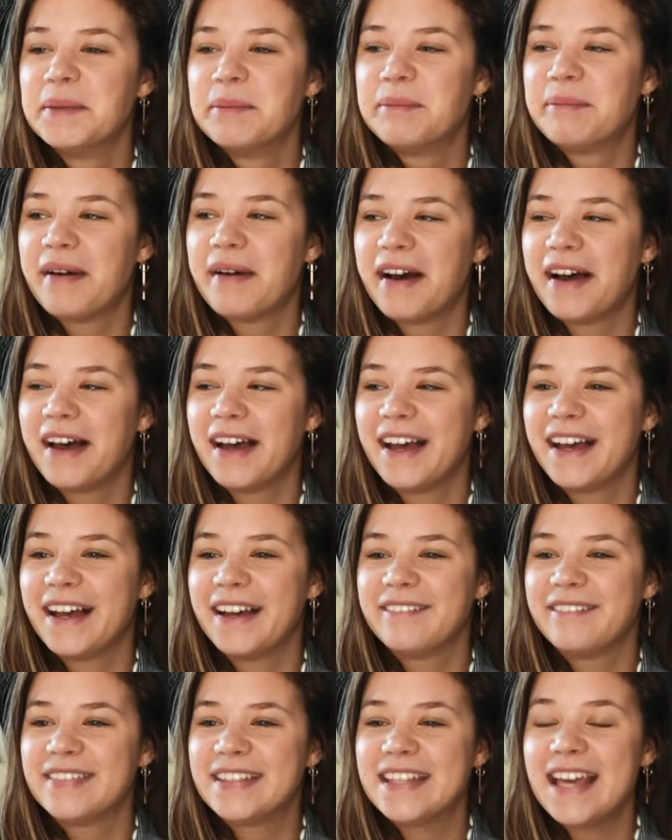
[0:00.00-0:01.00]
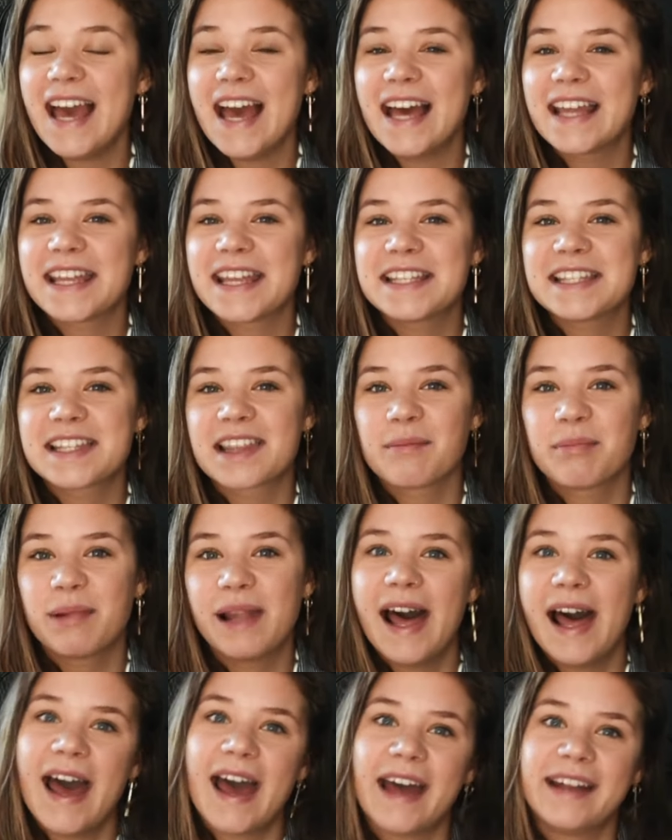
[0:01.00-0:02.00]
But yeah, that's the
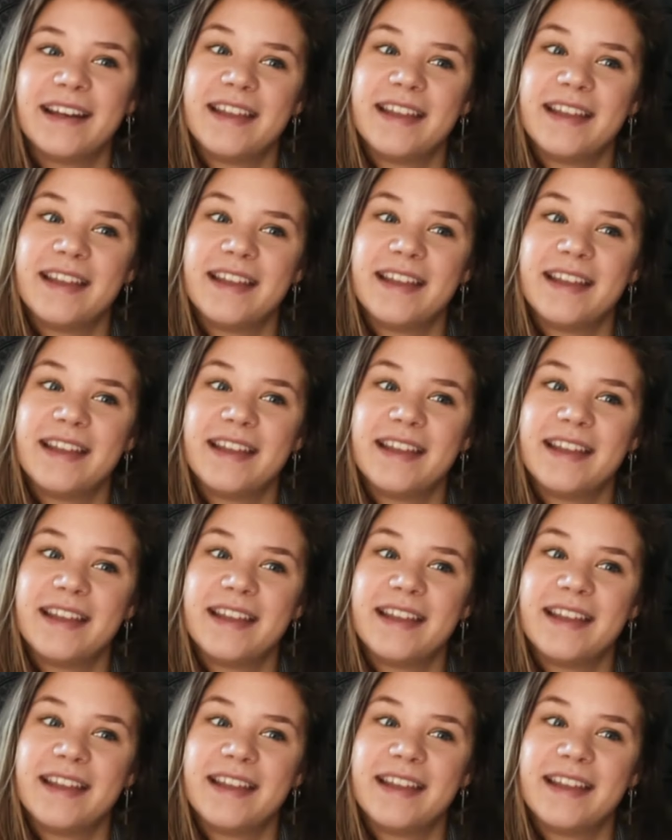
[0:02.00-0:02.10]
plan.